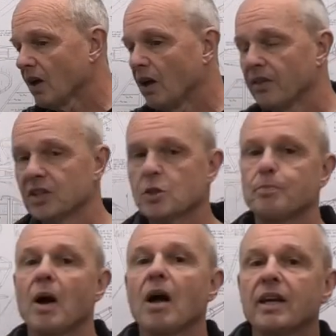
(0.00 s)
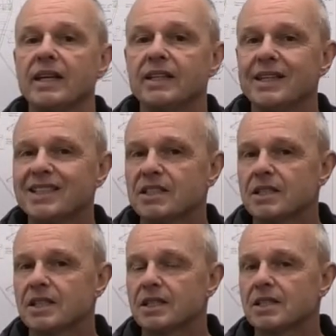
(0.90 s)
got the spark ignition
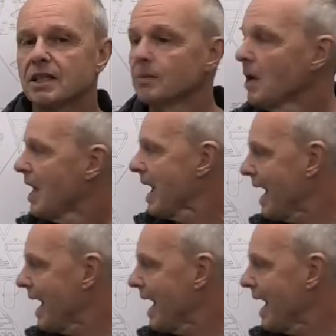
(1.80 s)
system